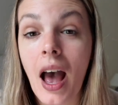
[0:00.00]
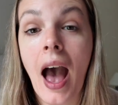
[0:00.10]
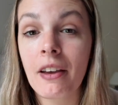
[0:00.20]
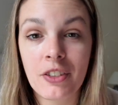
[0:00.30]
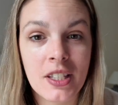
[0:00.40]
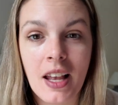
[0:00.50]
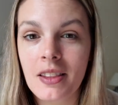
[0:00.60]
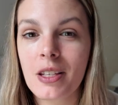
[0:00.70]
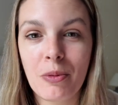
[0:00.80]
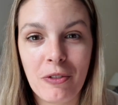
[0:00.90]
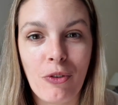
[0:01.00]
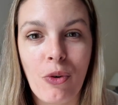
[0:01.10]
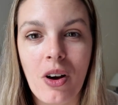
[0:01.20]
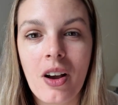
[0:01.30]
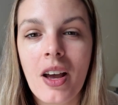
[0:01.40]
I've said this
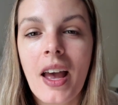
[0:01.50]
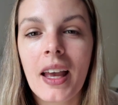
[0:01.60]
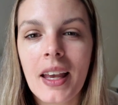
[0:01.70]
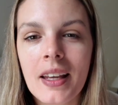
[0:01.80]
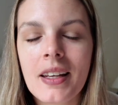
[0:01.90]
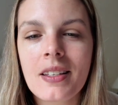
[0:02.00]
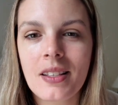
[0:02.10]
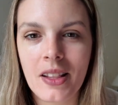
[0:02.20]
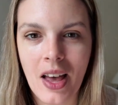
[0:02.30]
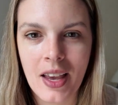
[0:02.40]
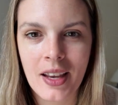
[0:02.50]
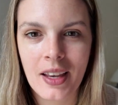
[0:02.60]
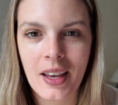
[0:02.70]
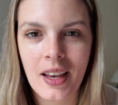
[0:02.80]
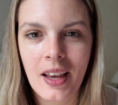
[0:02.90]
before, it is like
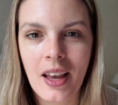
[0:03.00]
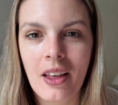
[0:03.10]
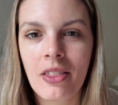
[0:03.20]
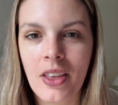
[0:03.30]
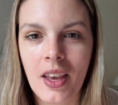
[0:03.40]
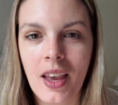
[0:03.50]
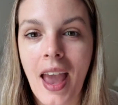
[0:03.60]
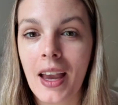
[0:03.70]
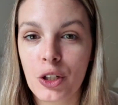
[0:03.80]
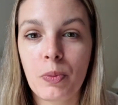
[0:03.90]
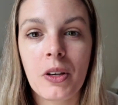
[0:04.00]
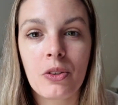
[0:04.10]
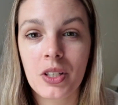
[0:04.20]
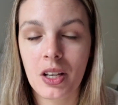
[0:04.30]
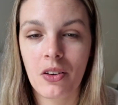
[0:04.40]
the HBO
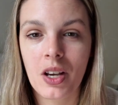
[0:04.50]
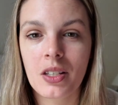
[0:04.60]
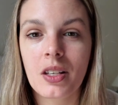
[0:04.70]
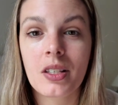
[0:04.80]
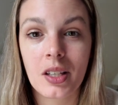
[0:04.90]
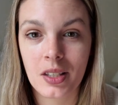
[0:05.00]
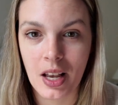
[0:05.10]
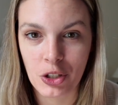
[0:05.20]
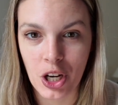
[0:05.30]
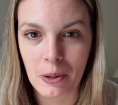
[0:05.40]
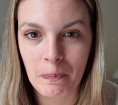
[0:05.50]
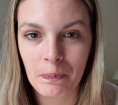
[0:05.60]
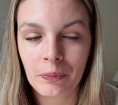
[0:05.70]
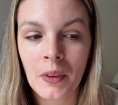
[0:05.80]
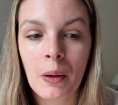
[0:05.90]
series Succession,
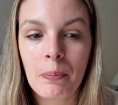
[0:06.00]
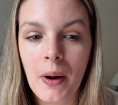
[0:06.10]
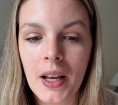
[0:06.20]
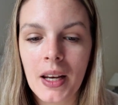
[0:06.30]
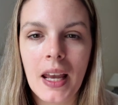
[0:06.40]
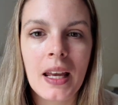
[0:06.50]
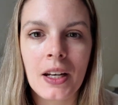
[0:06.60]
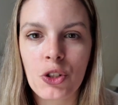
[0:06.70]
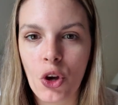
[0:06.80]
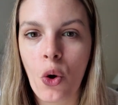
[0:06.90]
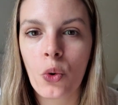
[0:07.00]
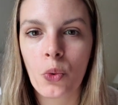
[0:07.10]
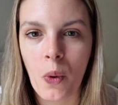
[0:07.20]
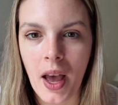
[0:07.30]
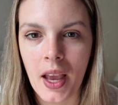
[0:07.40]
but in its own
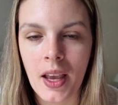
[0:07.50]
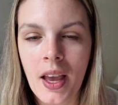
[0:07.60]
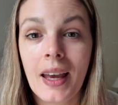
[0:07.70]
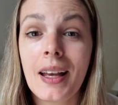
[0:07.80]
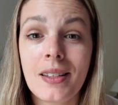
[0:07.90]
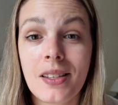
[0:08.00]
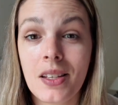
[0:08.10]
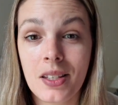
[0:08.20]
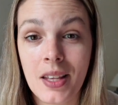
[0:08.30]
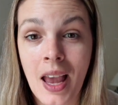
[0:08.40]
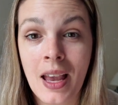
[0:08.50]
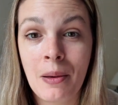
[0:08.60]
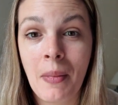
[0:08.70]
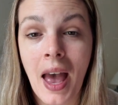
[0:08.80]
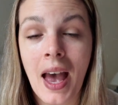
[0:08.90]
way. It's the
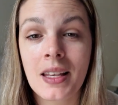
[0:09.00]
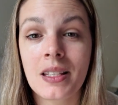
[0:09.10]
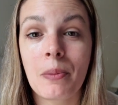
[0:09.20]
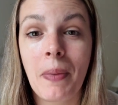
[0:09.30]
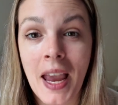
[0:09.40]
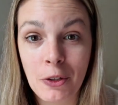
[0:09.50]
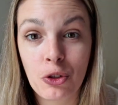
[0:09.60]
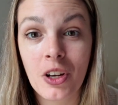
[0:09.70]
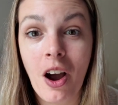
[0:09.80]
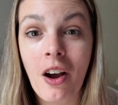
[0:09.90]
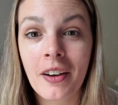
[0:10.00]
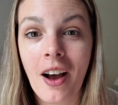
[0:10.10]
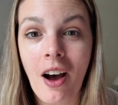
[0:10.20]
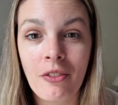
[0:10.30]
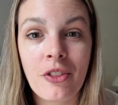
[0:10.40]
same as the patriarch
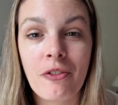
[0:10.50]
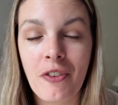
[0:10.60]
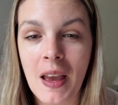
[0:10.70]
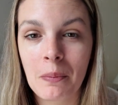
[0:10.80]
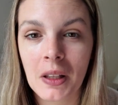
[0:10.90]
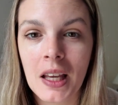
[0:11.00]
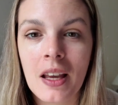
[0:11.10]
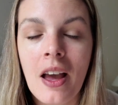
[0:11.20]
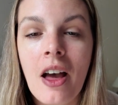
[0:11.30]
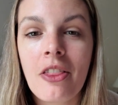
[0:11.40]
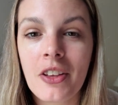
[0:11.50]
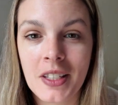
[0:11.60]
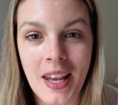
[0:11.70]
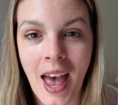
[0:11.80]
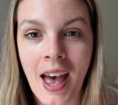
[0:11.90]
of the family, the
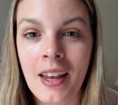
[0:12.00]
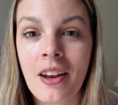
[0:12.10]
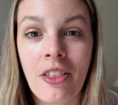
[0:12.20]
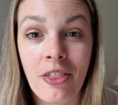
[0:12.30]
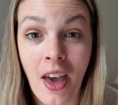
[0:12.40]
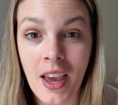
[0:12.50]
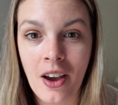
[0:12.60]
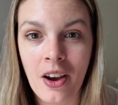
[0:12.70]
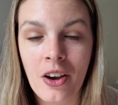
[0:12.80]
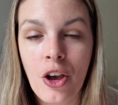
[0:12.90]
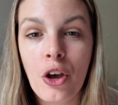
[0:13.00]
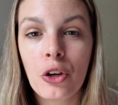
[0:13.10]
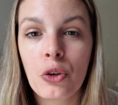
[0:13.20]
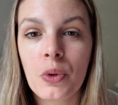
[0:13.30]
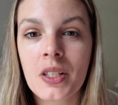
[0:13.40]
dad, Thayer,
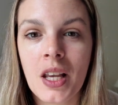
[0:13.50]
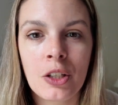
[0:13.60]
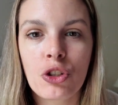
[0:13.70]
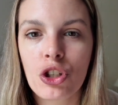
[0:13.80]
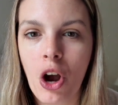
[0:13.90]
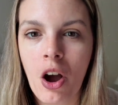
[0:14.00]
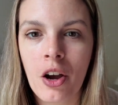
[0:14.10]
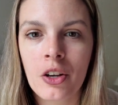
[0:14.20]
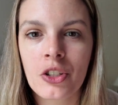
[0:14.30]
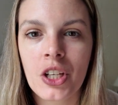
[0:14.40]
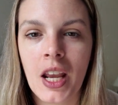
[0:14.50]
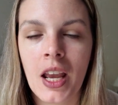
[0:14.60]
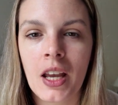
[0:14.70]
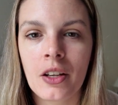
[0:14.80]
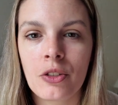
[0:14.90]
who is in charge
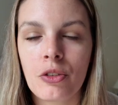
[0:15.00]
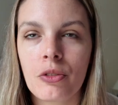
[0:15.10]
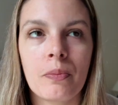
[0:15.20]
and